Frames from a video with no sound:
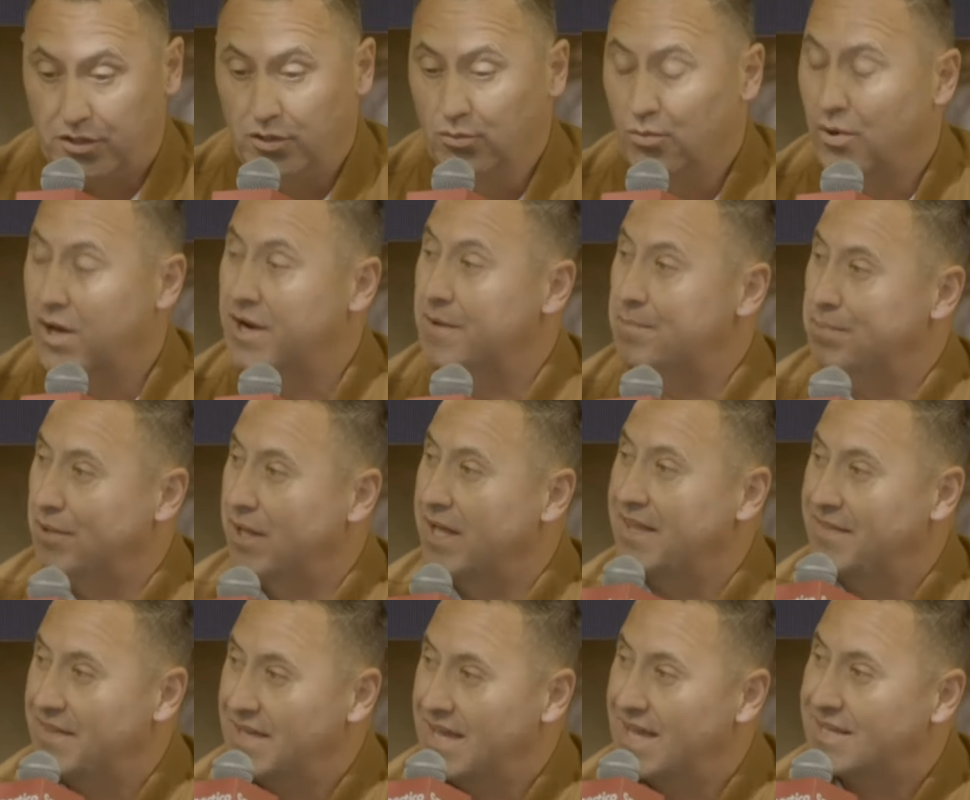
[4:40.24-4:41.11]
You want to
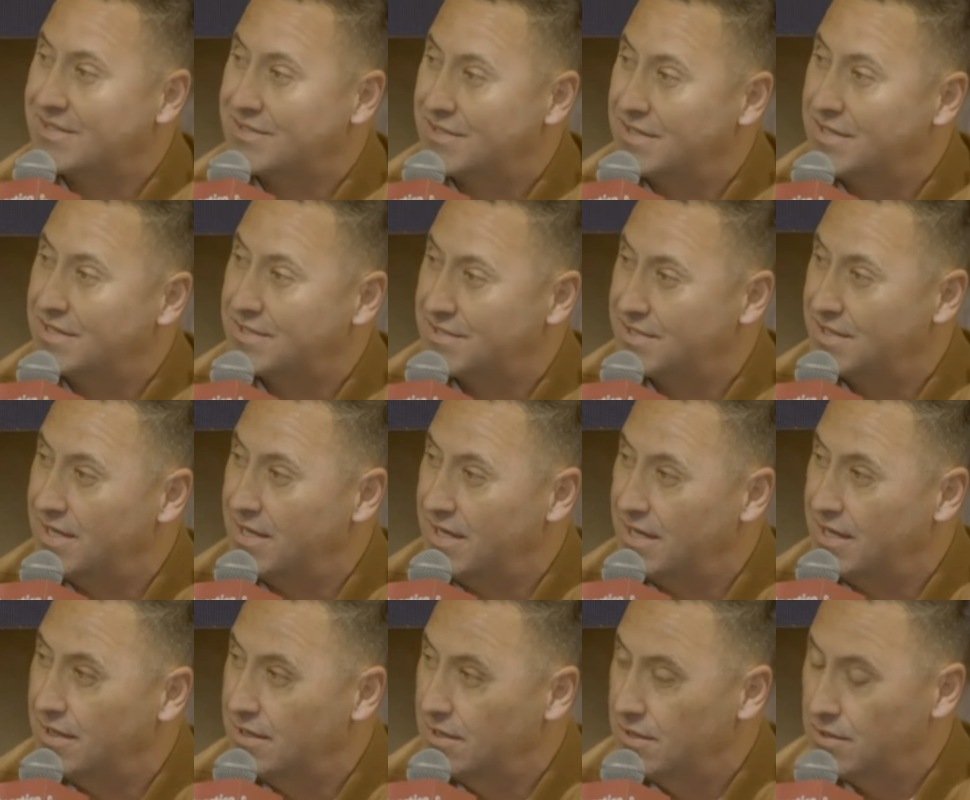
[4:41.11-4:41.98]
play in the SEC,
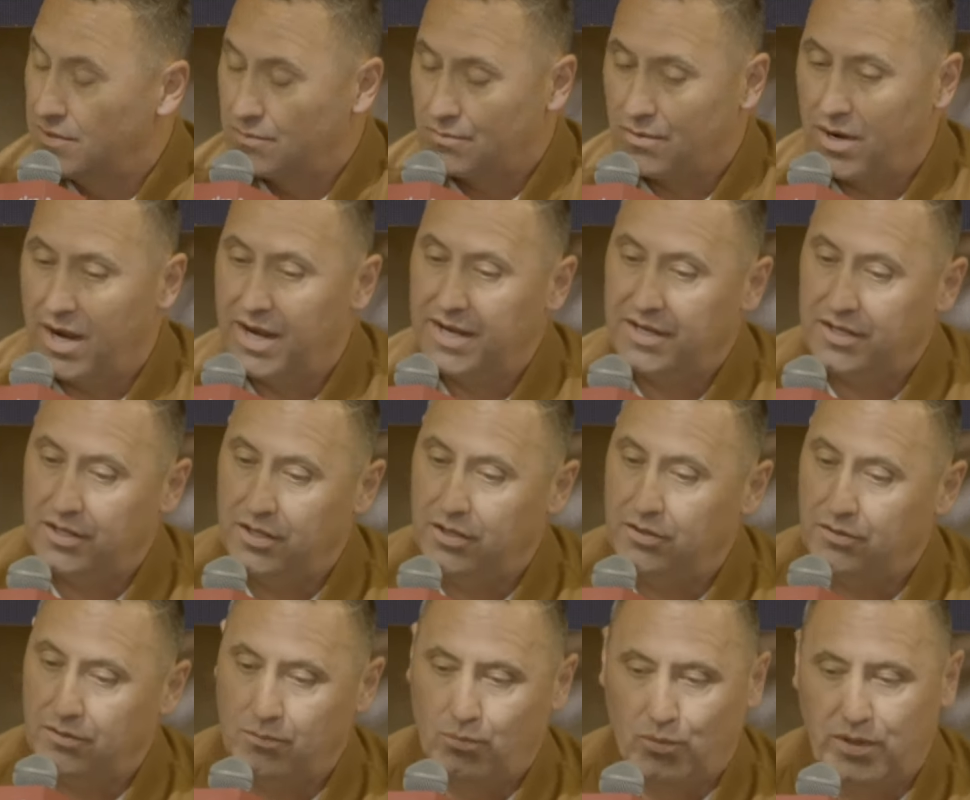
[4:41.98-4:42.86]
right?
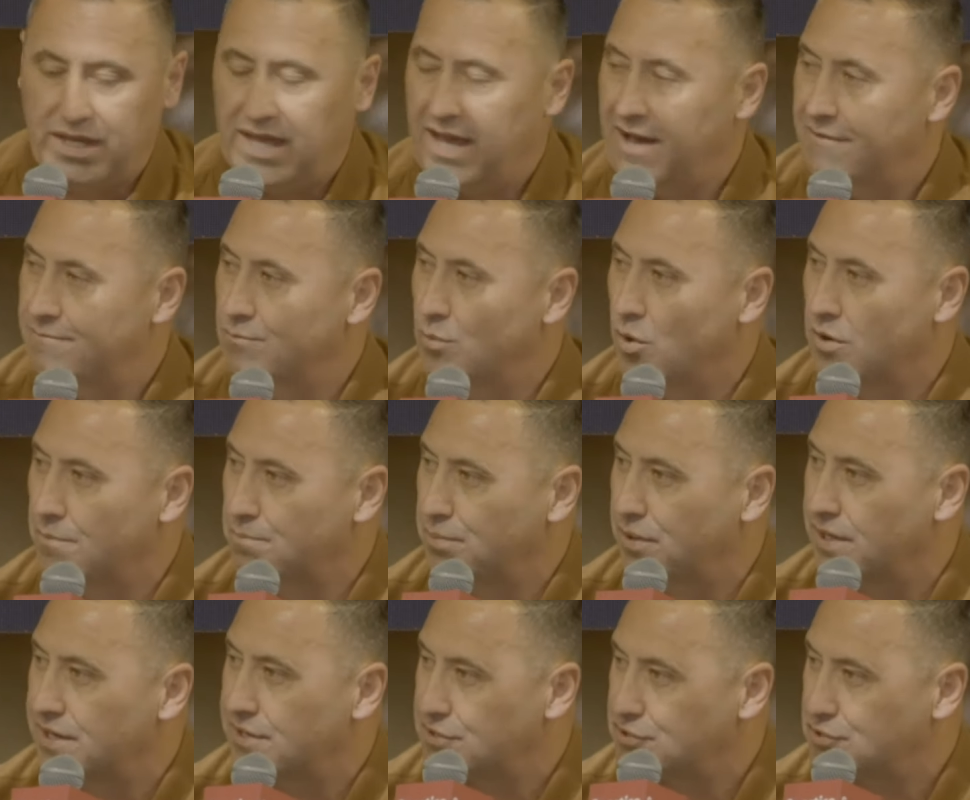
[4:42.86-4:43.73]
We have more
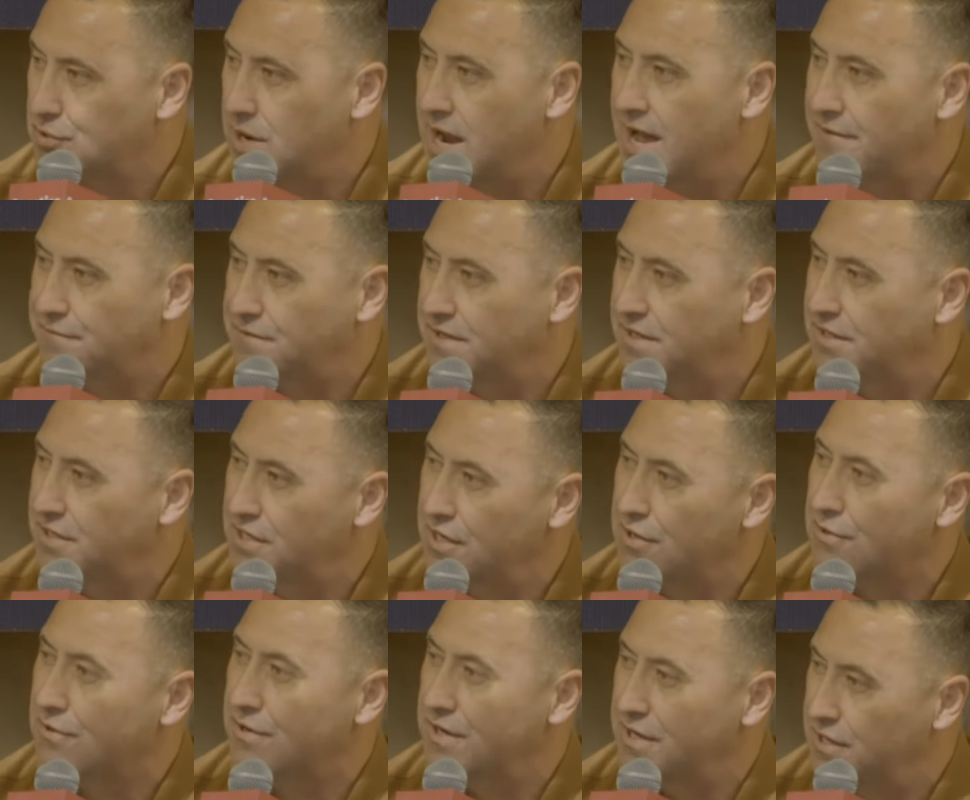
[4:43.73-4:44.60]
players drafted
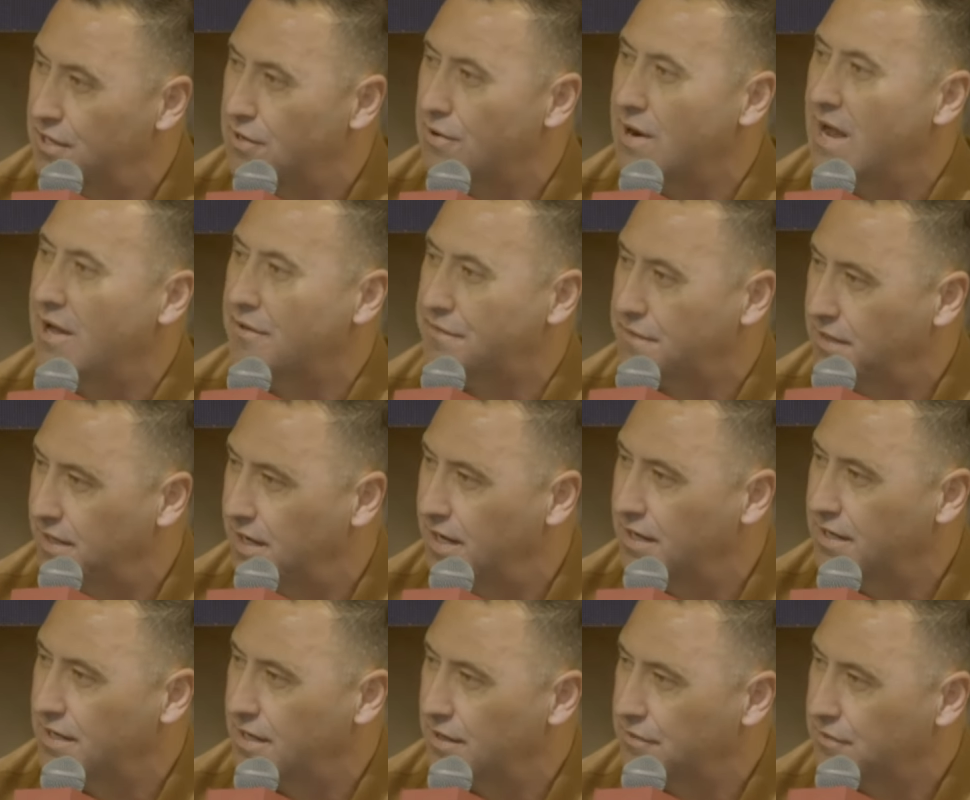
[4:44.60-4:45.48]
year in and year out than
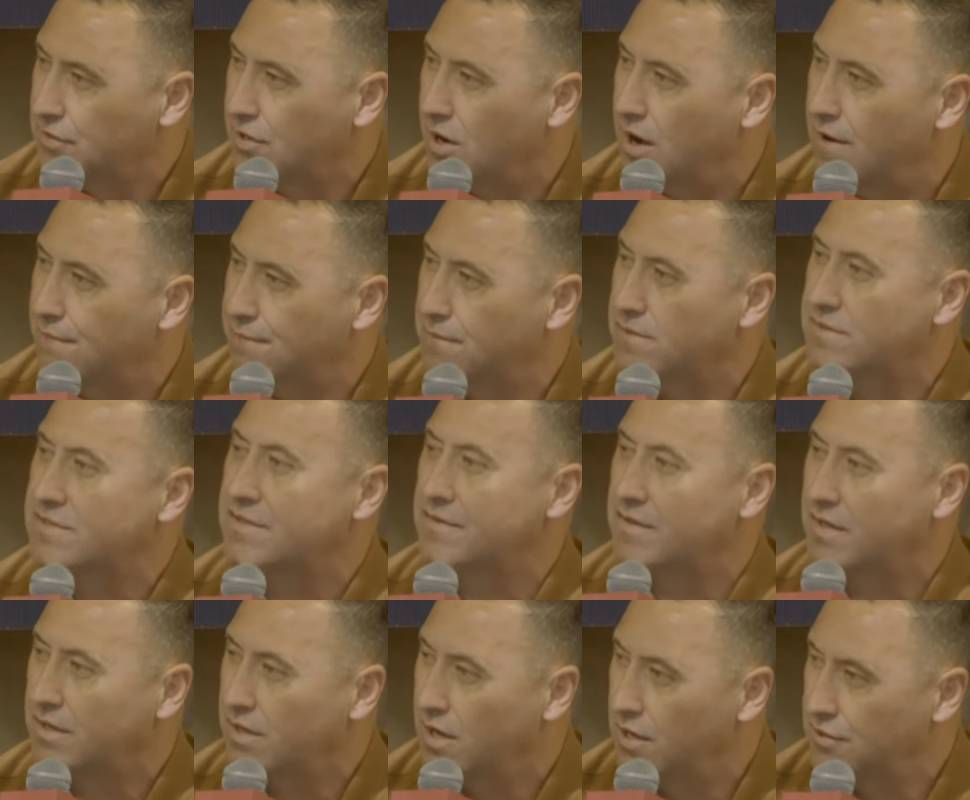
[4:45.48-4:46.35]
any other conference
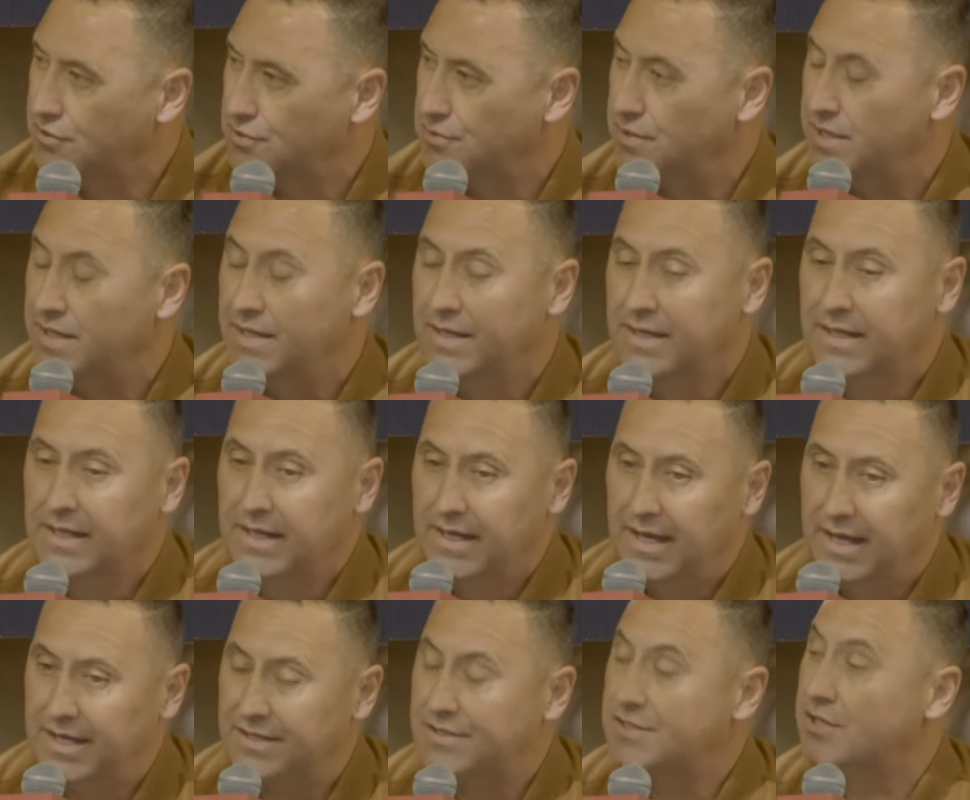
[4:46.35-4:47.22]
in the country.
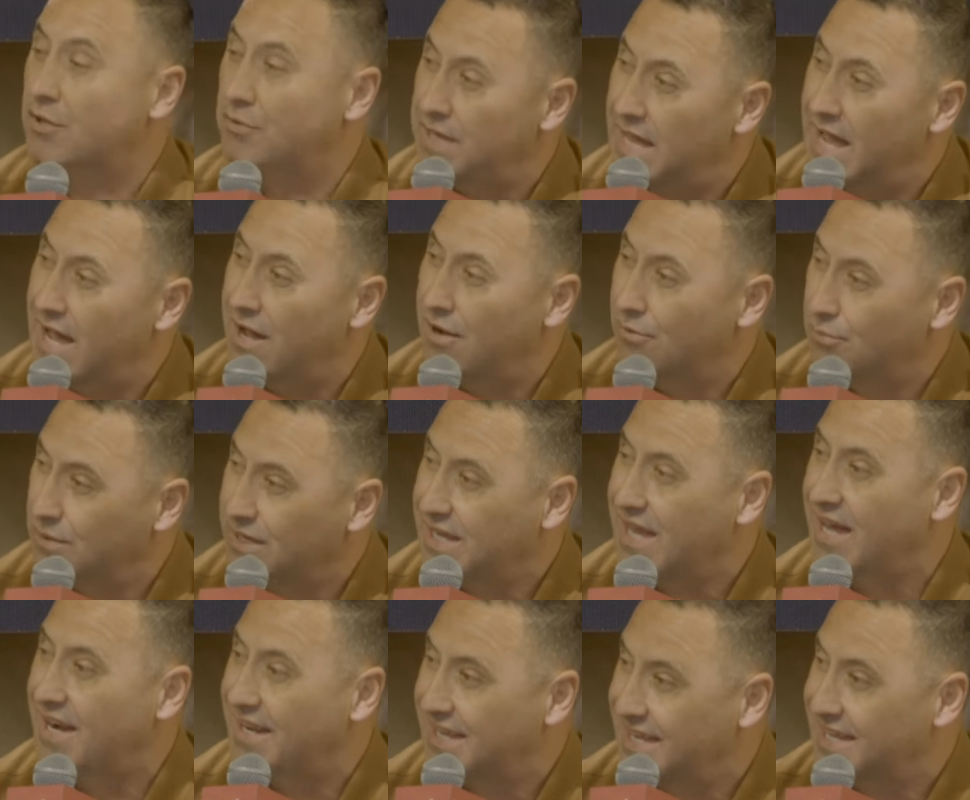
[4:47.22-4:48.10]
Mm. And so now we
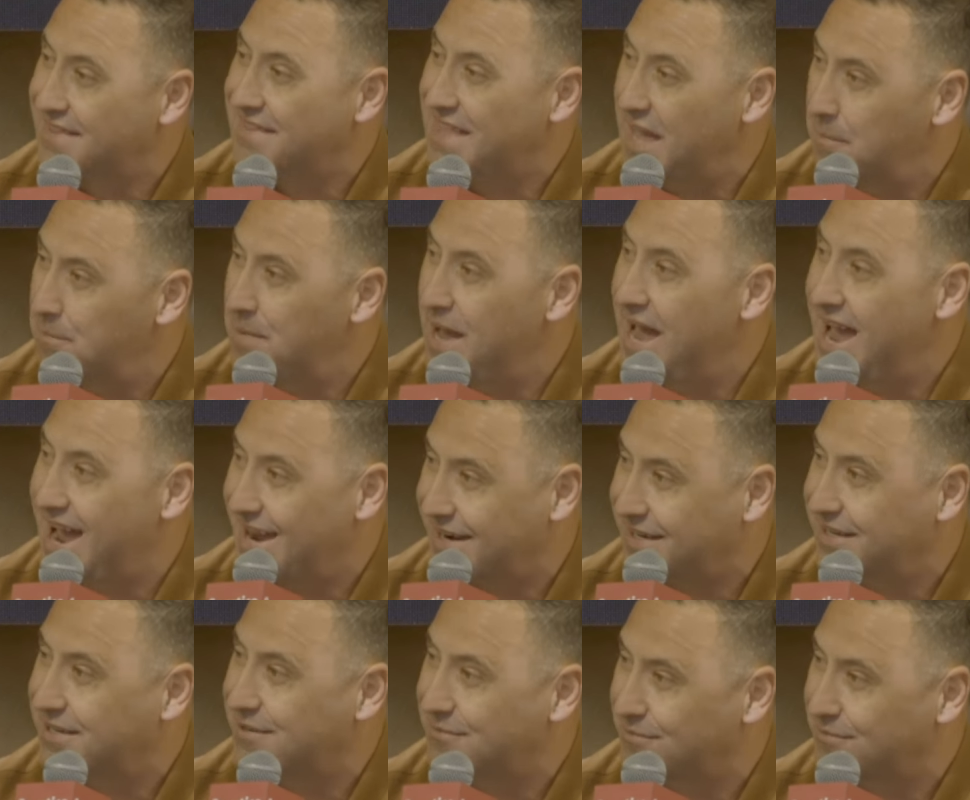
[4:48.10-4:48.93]
kind of get that back,